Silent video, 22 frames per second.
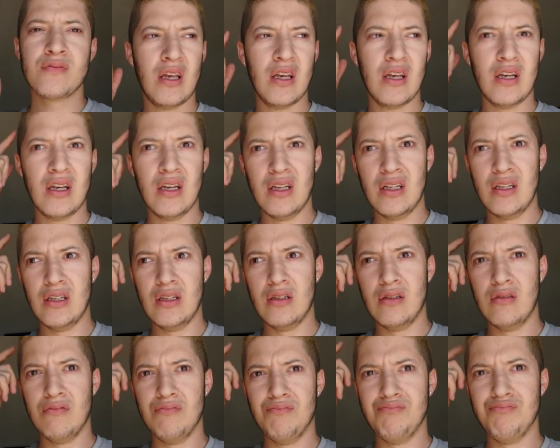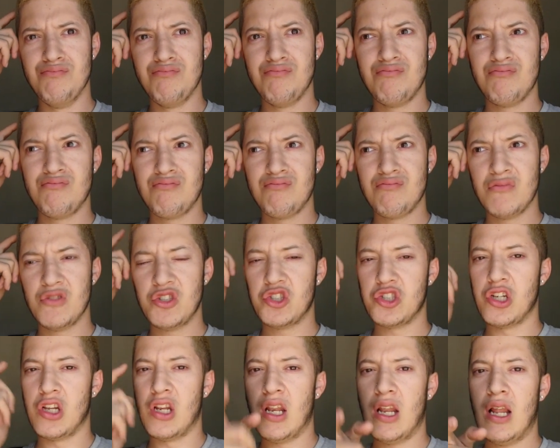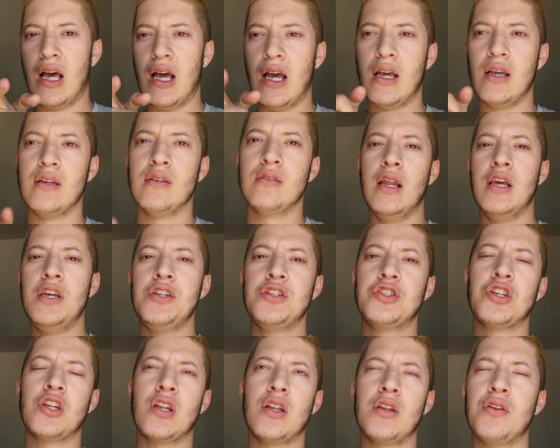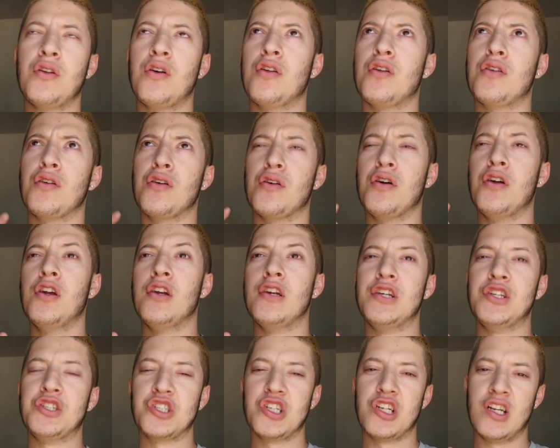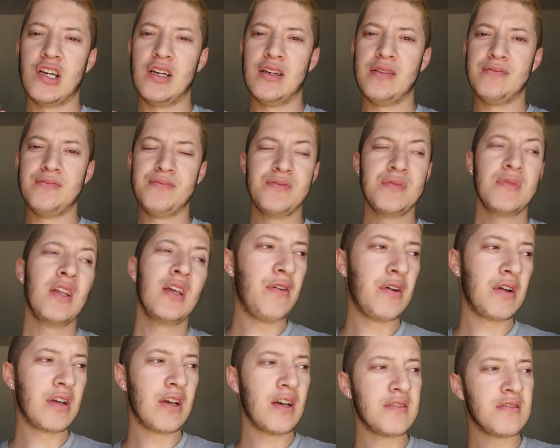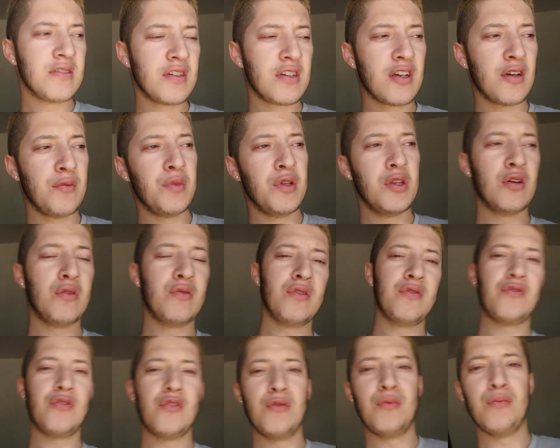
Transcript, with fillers: And July, late July, no, no, no, early July. have a cousin coming over